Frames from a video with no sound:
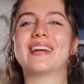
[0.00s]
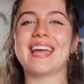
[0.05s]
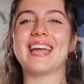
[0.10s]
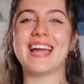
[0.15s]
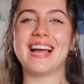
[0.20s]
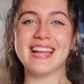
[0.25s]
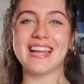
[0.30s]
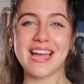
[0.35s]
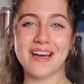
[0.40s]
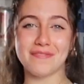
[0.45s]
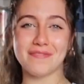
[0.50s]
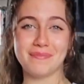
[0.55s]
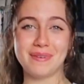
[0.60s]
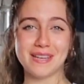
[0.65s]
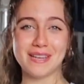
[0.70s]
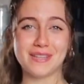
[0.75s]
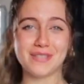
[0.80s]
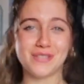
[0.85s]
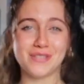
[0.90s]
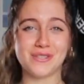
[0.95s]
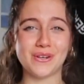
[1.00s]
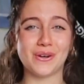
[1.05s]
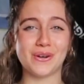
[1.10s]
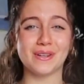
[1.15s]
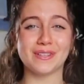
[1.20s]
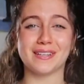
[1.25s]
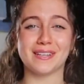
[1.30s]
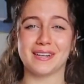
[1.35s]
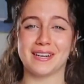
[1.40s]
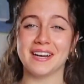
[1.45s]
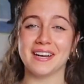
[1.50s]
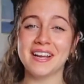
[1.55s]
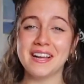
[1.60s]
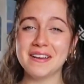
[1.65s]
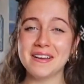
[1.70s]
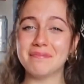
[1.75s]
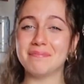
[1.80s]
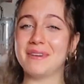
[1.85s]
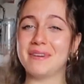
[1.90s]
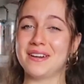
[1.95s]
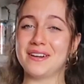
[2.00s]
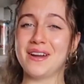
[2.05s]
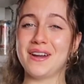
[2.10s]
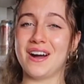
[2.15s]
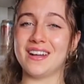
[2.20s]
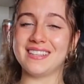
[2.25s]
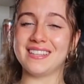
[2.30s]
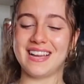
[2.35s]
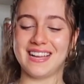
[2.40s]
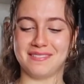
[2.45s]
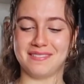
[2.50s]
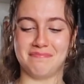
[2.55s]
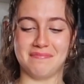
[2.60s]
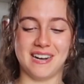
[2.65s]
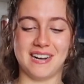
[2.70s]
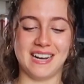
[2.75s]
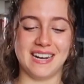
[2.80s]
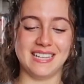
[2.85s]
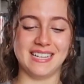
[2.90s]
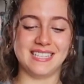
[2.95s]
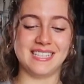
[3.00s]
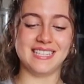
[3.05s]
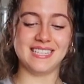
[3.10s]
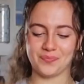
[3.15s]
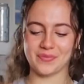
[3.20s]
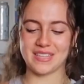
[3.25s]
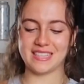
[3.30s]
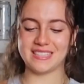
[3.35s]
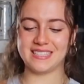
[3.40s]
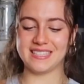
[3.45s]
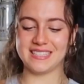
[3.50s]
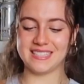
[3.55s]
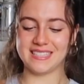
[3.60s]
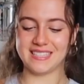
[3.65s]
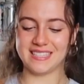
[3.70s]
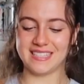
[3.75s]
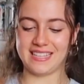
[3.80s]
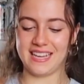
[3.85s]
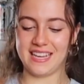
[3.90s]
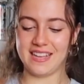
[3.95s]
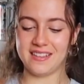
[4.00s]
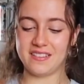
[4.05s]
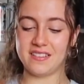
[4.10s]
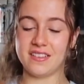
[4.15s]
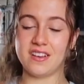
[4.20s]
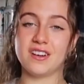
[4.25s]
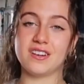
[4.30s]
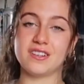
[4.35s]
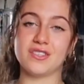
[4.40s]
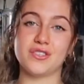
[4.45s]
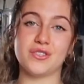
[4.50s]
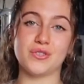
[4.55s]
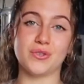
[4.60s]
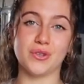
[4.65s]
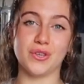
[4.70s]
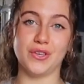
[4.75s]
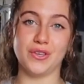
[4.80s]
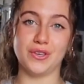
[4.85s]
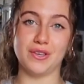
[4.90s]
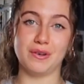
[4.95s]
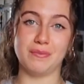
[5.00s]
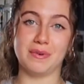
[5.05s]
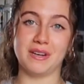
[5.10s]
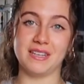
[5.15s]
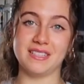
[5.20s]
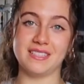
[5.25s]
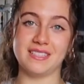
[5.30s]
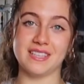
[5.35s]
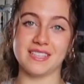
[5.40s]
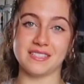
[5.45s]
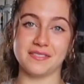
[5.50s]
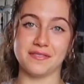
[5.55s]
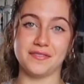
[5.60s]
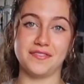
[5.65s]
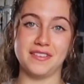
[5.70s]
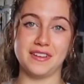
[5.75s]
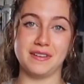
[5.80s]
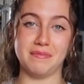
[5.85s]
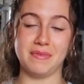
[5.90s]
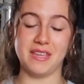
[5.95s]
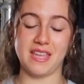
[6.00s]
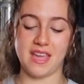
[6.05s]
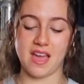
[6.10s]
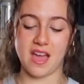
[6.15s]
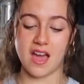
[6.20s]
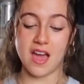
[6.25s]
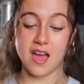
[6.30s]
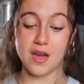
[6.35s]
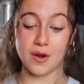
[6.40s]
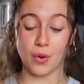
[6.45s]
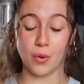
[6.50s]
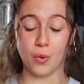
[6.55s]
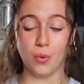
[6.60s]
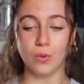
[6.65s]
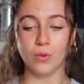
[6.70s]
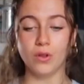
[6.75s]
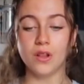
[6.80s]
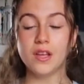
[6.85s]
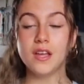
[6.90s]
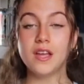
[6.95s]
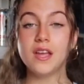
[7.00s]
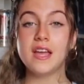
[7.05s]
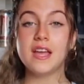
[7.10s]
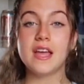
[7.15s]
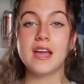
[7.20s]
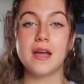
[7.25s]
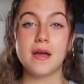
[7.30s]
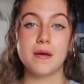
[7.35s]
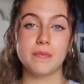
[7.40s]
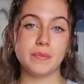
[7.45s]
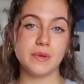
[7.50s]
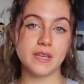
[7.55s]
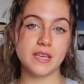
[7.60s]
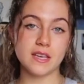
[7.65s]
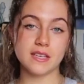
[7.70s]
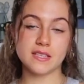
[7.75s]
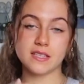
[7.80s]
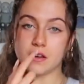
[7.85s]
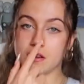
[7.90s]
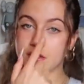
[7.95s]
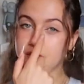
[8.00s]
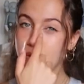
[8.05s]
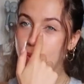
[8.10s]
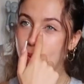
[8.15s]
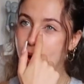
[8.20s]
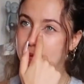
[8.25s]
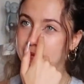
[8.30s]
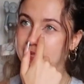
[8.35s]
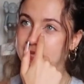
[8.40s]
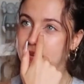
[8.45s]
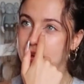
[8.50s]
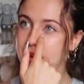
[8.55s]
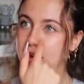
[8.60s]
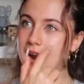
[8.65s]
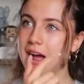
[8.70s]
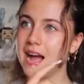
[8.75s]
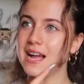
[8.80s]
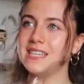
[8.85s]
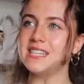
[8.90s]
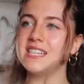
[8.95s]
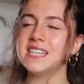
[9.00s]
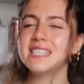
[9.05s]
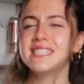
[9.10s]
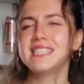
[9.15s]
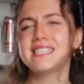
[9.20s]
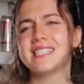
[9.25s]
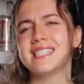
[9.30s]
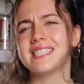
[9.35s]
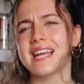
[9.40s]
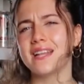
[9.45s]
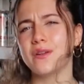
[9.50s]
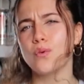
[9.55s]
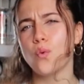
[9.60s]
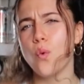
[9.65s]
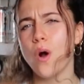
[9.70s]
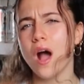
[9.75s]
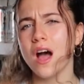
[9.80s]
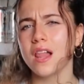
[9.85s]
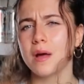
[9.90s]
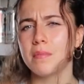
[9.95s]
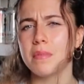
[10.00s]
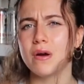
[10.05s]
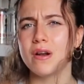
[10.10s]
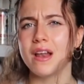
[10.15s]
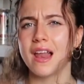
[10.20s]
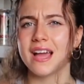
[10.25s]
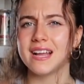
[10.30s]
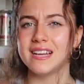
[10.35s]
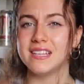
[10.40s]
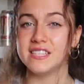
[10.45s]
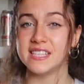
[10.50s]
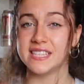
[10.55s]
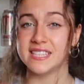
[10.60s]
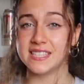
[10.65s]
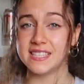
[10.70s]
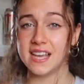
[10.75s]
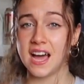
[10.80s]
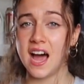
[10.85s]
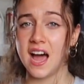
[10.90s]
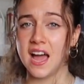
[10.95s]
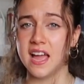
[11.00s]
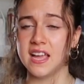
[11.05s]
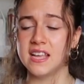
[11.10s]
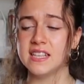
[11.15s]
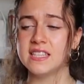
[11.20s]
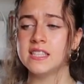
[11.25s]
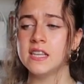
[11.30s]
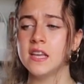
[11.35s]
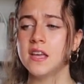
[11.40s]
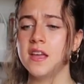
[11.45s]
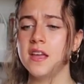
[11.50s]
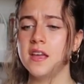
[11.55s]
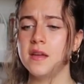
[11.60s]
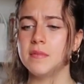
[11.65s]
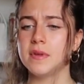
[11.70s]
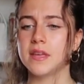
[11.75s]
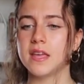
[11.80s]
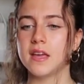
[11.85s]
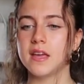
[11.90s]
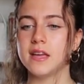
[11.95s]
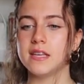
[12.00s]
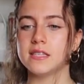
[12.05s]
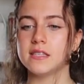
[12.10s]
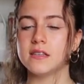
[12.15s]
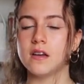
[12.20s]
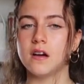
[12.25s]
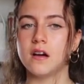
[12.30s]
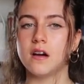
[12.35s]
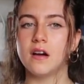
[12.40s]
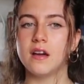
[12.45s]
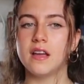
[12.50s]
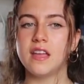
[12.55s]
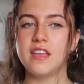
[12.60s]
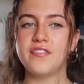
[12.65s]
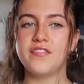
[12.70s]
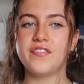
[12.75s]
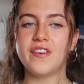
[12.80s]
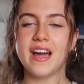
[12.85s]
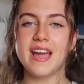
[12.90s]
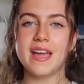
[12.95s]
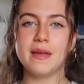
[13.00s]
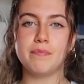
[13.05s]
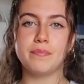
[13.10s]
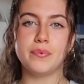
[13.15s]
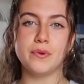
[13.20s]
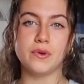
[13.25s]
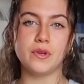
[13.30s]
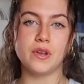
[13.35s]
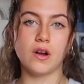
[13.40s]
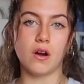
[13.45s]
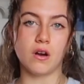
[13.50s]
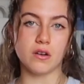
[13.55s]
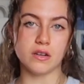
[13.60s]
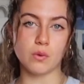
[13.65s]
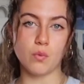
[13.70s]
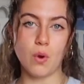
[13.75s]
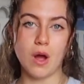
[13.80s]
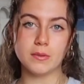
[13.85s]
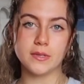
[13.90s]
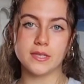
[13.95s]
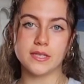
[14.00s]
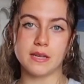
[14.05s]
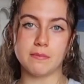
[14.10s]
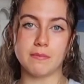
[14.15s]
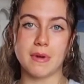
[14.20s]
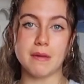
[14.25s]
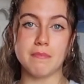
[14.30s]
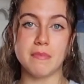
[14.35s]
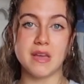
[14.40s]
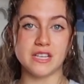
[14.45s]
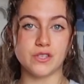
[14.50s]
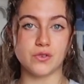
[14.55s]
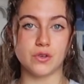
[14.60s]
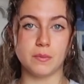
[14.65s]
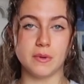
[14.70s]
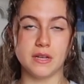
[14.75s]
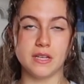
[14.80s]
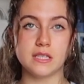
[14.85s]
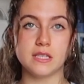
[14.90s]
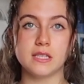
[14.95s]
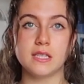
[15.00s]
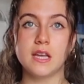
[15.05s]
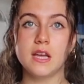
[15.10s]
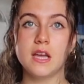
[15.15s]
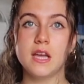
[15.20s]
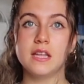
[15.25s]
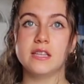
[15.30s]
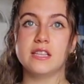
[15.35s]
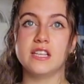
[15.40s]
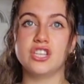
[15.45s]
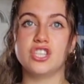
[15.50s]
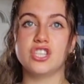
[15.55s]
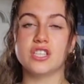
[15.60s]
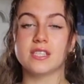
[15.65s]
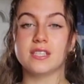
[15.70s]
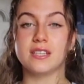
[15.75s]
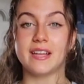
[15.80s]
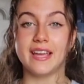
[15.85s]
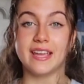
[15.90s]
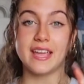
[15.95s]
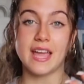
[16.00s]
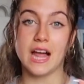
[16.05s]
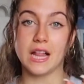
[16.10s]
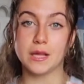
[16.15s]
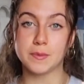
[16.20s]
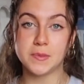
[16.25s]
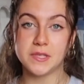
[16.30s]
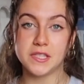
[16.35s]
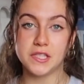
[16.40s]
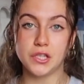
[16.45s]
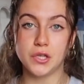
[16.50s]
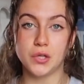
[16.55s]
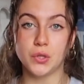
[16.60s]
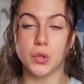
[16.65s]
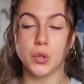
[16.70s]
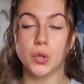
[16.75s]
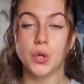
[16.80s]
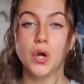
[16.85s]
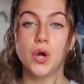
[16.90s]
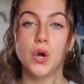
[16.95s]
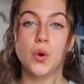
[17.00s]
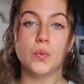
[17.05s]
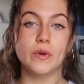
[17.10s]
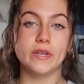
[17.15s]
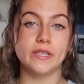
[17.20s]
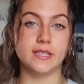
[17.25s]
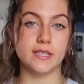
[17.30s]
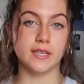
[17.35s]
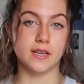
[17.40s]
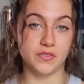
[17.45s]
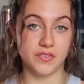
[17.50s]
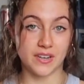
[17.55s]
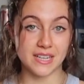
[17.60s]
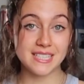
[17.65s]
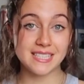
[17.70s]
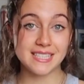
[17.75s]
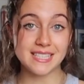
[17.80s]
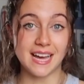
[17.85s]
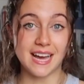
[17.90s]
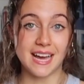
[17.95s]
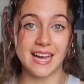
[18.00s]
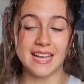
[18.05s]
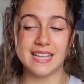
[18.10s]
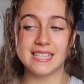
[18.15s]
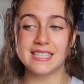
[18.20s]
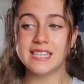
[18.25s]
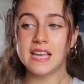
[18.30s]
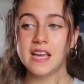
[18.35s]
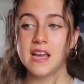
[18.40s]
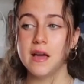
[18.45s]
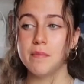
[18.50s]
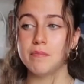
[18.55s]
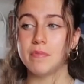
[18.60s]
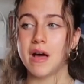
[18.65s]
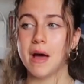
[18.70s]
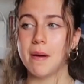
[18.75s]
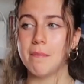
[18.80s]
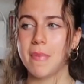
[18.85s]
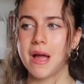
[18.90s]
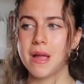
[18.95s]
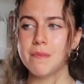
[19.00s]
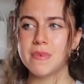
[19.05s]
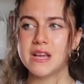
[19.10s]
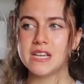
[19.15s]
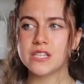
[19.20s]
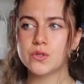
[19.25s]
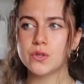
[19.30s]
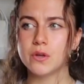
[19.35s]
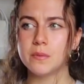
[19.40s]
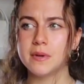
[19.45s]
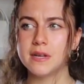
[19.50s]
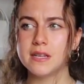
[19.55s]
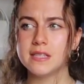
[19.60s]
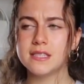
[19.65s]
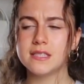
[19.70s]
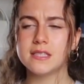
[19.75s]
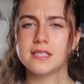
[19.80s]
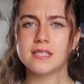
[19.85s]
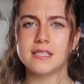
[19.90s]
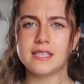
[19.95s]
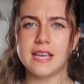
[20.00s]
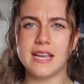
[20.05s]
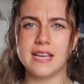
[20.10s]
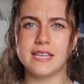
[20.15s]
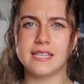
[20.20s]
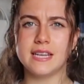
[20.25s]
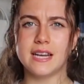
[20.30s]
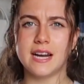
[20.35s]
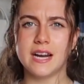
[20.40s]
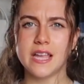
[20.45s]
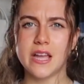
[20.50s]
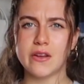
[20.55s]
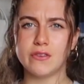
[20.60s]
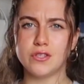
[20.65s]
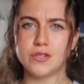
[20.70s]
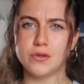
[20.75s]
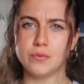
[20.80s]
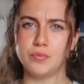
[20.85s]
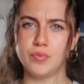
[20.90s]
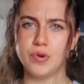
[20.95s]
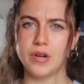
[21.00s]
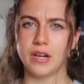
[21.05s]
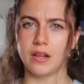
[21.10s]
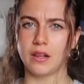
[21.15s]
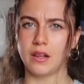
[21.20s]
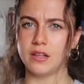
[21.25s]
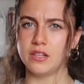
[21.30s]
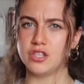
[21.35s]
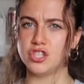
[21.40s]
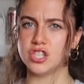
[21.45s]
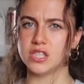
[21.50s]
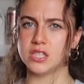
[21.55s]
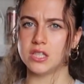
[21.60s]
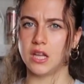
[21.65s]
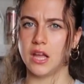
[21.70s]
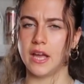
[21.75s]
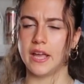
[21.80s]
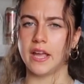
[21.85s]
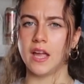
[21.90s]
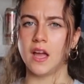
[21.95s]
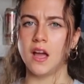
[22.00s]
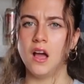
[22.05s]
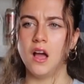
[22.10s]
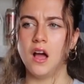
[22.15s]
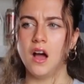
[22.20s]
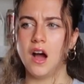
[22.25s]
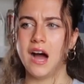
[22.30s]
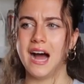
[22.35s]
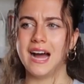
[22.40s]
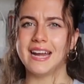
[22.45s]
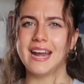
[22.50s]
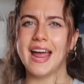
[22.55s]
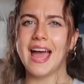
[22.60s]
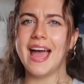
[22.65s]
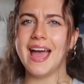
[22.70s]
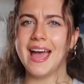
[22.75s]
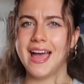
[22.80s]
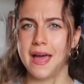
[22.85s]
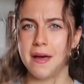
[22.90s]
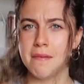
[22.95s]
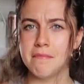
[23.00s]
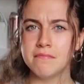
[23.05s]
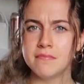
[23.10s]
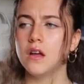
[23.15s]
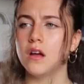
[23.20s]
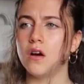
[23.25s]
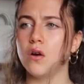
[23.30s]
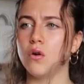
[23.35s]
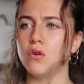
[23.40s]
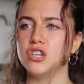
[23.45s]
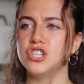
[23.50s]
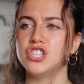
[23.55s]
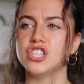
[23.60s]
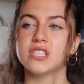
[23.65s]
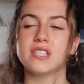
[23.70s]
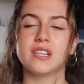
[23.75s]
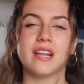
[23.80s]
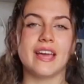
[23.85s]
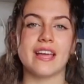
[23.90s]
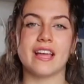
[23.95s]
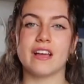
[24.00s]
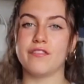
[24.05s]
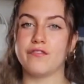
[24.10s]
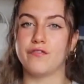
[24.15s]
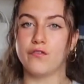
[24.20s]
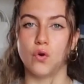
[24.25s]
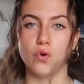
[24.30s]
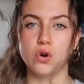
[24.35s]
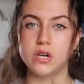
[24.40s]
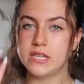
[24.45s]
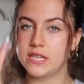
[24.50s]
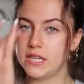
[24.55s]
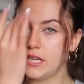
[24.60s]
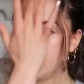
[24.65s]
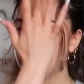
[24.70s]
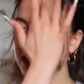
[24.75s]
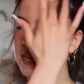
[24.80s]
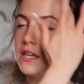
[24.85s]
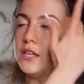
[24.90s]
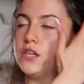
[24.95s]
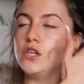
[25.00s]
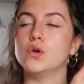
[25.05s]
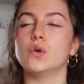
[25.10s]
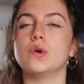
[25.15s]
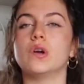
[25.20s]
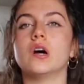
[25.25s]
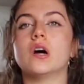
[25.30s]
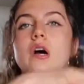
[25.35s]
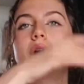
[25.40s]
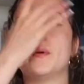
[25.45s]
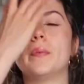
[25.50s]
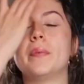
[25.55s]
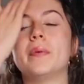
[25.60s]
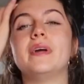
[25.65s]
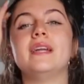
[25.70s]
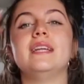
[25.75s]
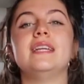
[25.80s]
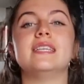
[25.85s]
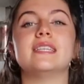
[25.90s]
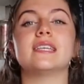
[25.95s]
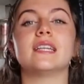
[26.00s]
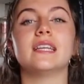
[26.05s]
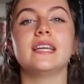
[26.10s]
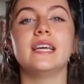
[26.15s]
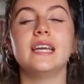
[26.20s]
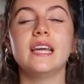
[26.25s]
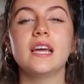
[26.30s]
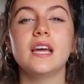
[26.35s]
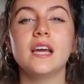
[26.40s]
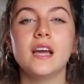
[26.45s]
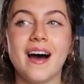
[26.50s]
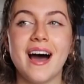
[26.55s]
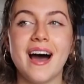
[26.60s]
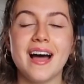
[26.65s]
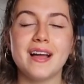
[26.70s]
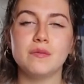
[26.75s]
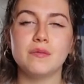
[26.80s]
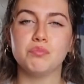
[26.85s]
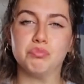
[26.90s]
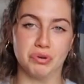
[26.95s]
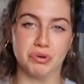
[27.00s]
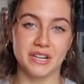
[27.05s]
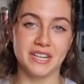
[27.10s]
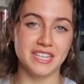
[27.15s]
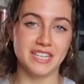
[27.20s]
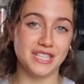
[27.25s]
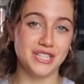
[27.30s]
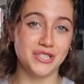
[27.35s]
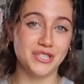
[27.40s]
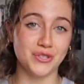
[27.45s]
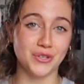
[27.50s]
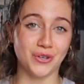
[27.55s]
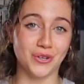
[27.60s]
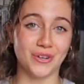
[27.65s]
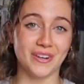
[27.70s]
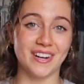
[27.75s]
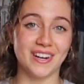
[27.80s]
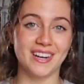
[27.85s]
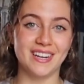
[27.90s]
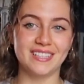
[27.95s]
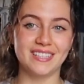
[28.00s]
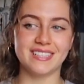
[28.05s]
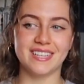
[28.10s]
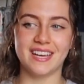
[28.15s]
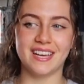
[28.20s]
Okay, I have big shoulder, but not that much. Sincerely, they are so cute, but doesn't fit me at all. Because on the website, I didn't understand well about like the size. Because if I put on the website my measurements, they just like helps you with the perfect size. But my measurements say that I have to bring just like an M or just like a 40 in Europe and Italy. I'm pretty sure